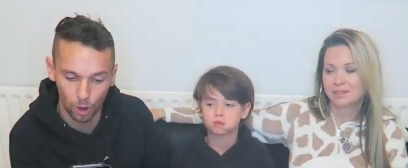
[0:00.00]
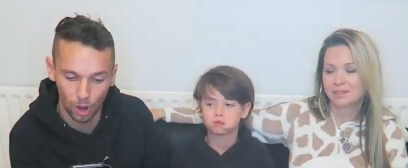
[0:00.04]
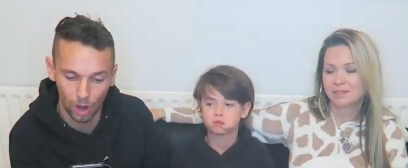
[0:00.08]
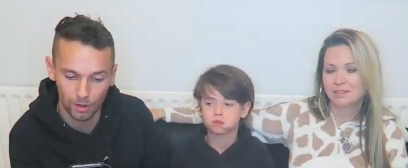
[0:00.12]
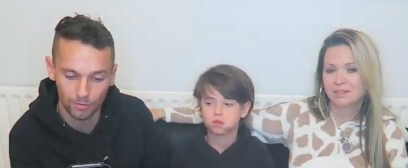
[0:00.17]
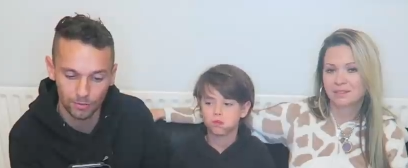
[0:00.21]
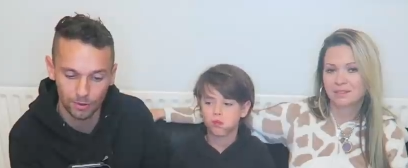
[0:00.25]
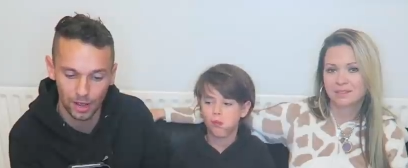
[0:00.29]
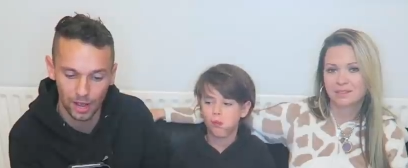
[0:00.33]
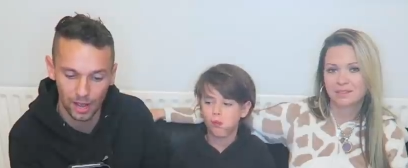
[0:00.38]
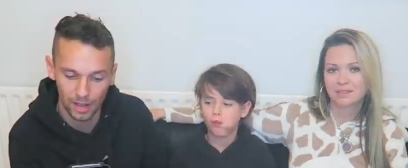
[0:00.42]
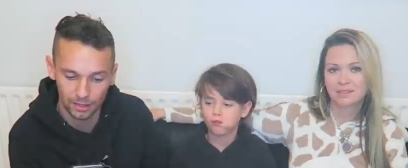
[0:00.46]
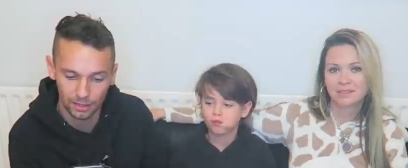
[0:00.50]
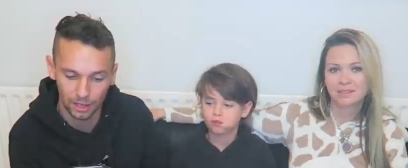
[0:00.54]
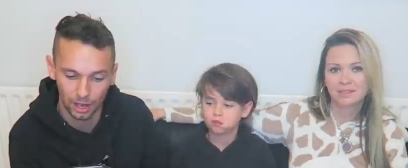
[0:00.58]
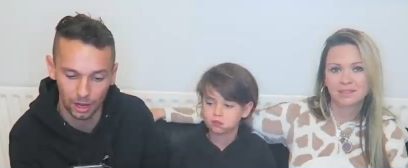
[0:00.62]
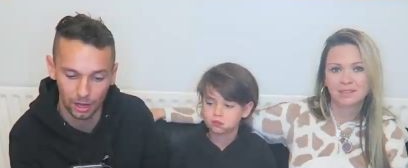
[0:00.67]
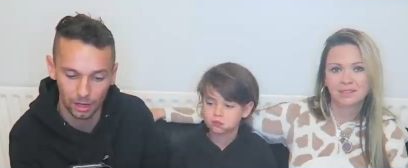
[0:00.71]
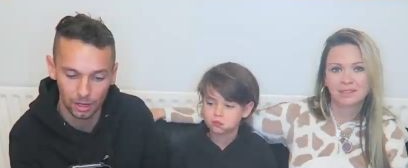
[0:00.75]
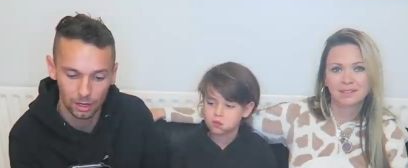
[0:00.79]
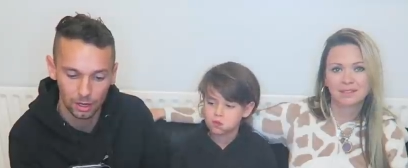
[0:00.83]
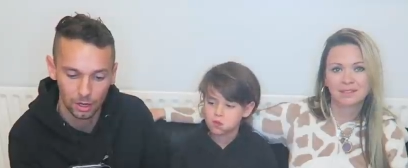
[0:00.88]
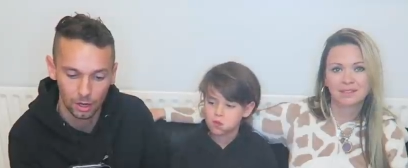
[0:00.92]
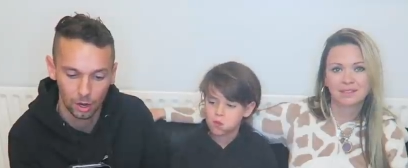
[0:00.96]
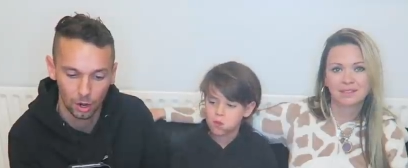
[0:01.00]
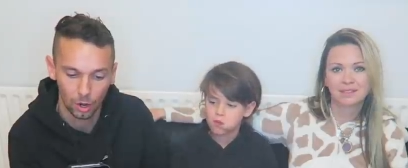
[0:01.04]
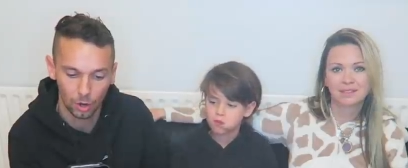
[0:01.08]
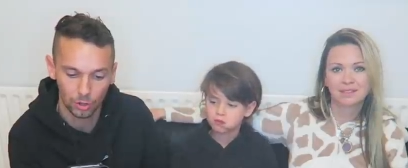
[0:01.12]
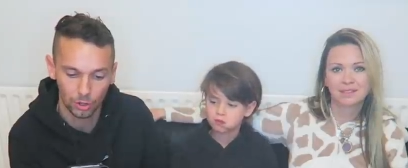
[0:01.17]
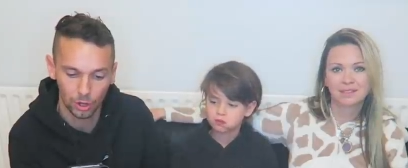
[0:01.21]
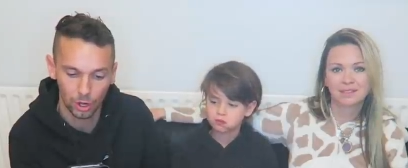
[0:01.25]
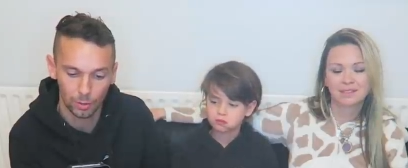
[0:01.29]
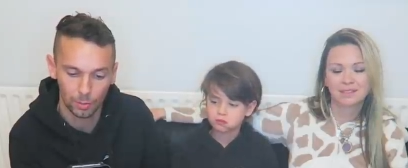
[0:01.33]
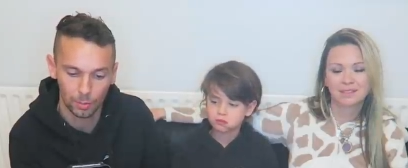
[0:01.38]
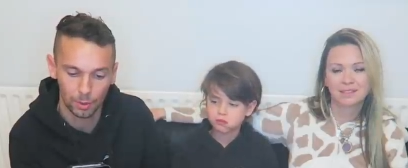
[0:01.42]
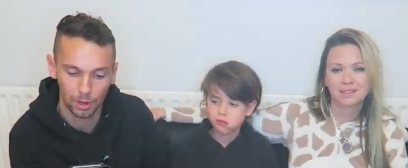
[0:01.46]
Speaker 1: wife, Heather,
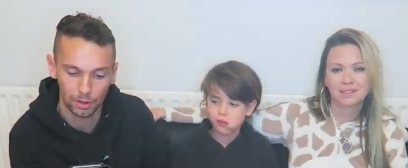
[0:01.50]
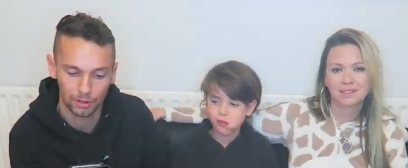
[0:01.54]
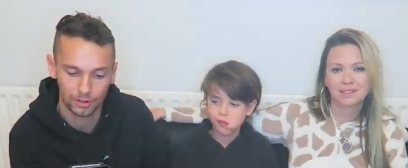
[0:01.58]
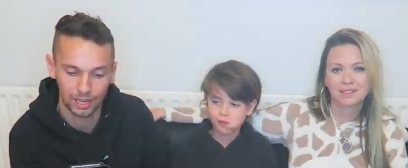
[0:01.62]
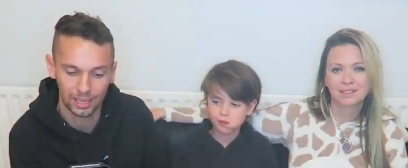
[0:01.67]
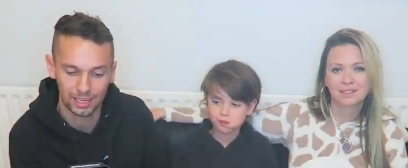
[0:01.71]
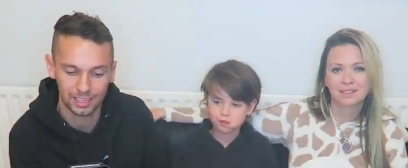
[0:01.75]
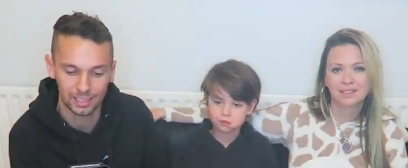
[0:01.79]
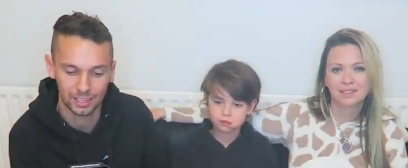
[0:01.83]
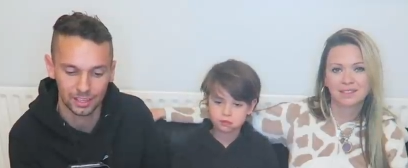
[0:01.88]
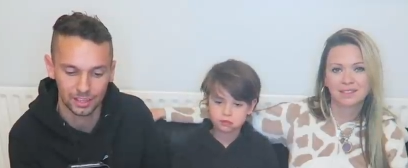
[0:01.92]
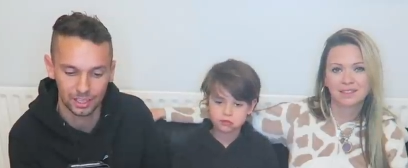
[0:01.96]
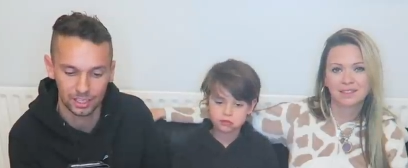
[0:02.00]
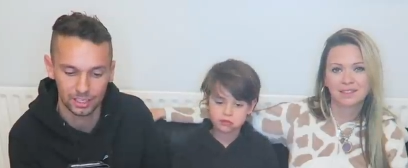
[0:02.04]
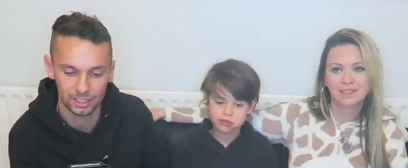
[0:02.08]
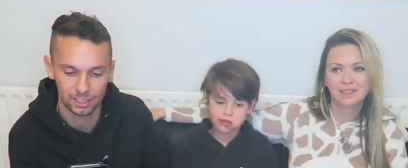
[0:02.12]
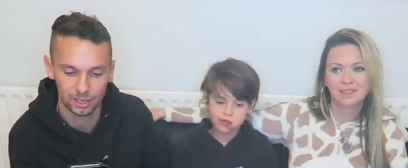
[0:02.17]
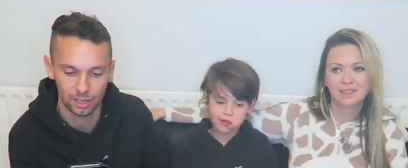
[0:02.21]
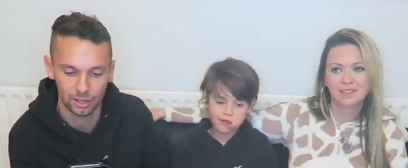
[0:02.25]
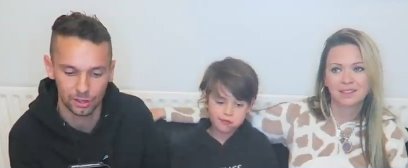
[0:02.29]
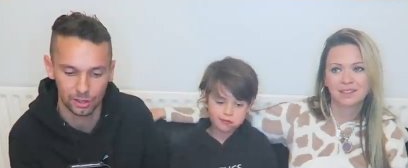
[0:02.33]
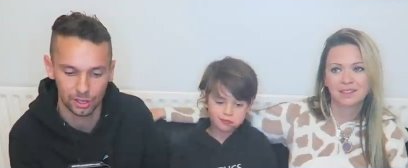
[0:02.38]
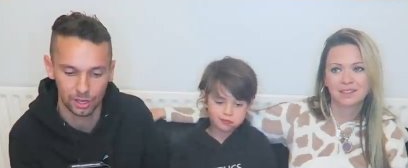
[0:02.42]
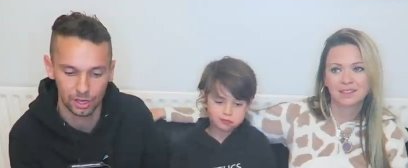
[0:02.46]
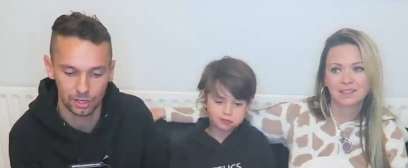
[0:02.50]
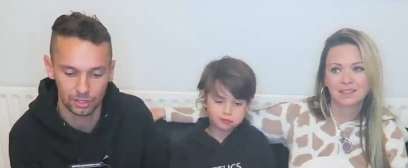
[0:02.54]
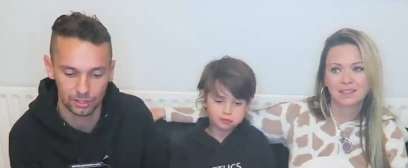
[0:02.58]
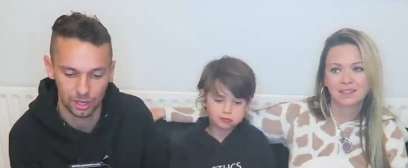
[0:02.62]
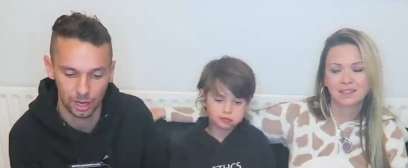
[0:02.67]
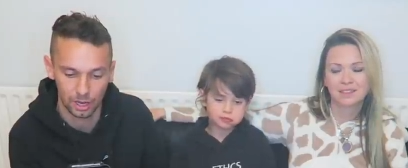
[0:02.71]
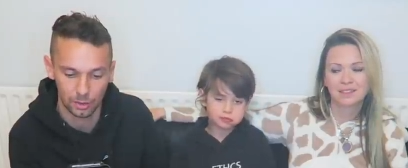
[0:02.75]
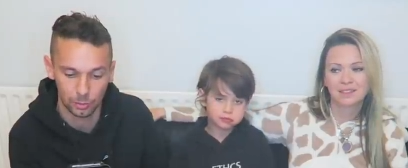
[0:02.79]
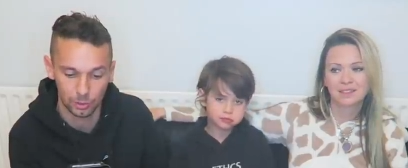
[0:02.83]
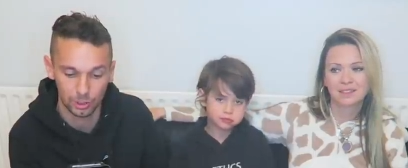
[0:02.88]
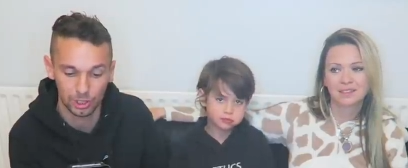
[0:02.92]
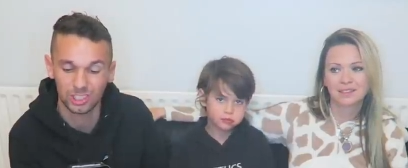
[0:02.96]
on her birthday this
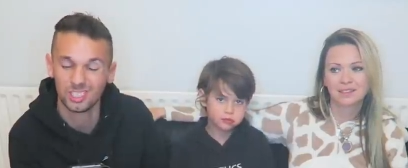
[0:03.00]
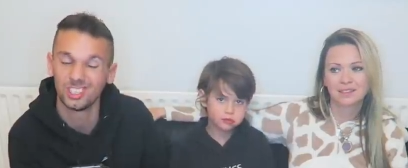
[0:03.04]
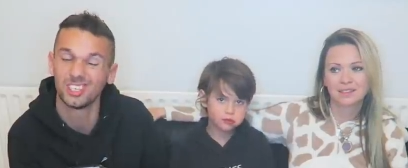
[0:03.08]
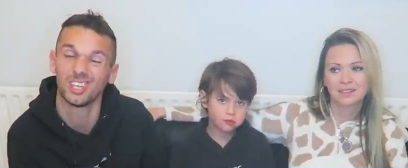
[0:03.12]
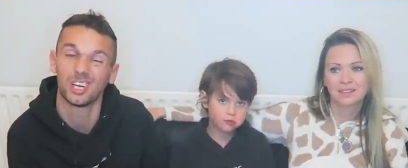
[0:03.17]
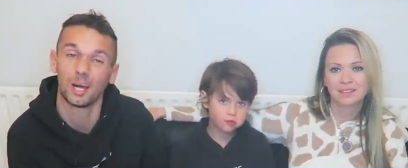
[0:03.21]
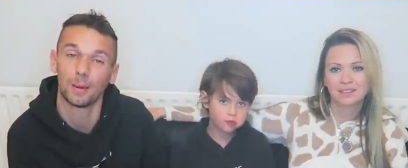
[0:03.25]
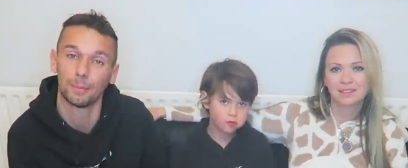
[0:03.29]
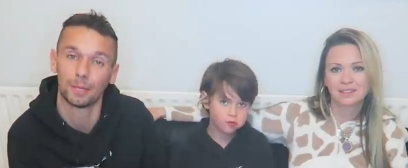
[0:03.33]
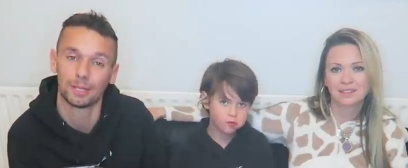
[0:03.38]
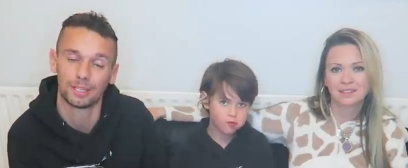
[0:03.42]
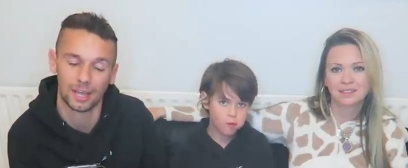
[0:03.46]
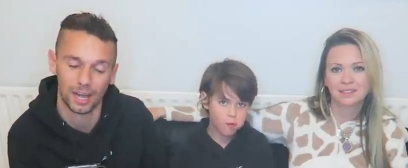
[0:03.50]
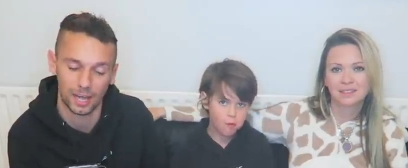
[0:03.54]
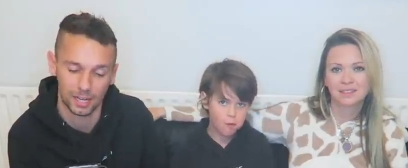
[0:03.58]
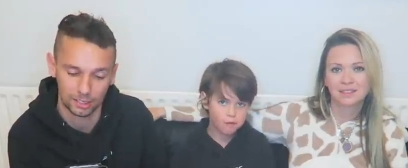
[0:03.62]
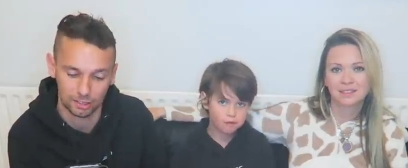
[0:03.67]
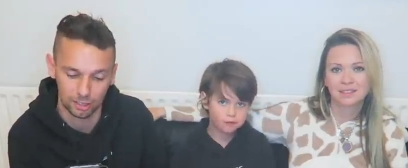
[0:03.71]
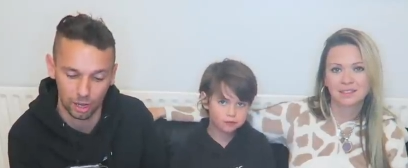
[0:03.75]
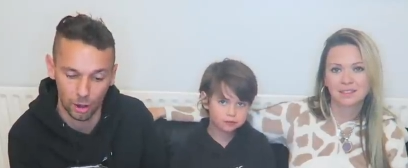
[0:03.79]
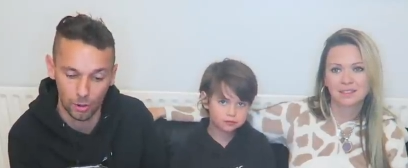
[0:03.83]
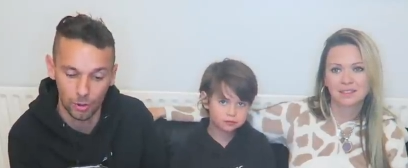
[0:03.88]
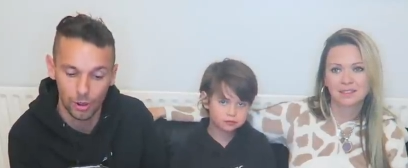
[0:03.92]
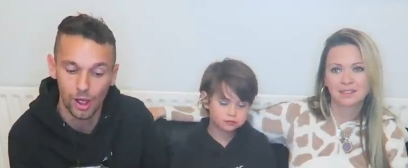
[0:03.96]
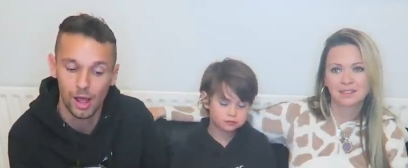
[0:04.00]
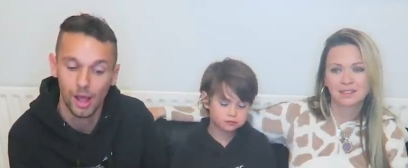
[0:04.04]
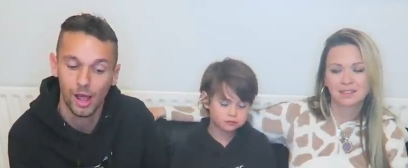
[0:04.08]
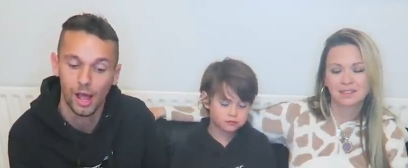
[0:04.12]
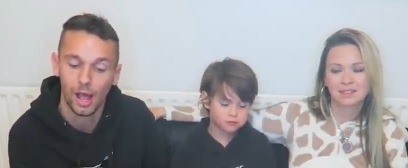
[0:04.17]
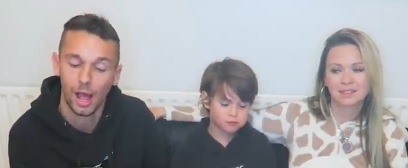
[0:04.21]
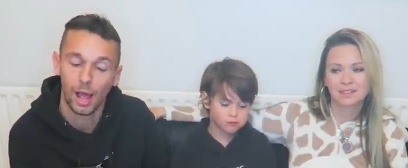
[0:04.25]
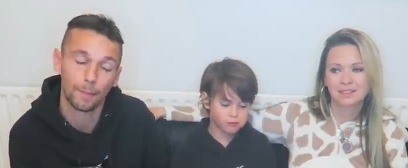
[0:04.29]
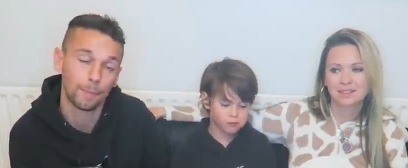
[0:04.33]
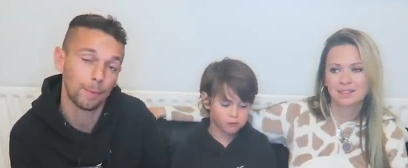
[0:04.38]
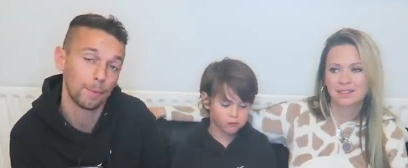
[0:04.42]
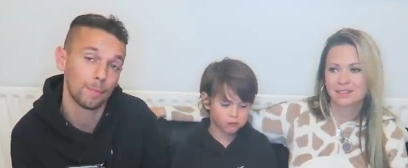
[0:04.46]
Thursday, which is in a couple of days. So
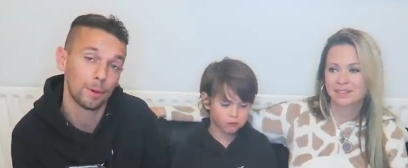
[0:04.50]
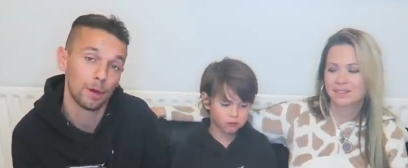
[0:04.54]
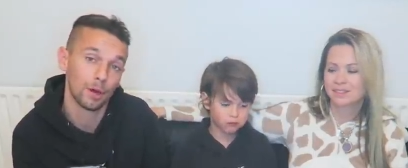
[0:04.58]
happy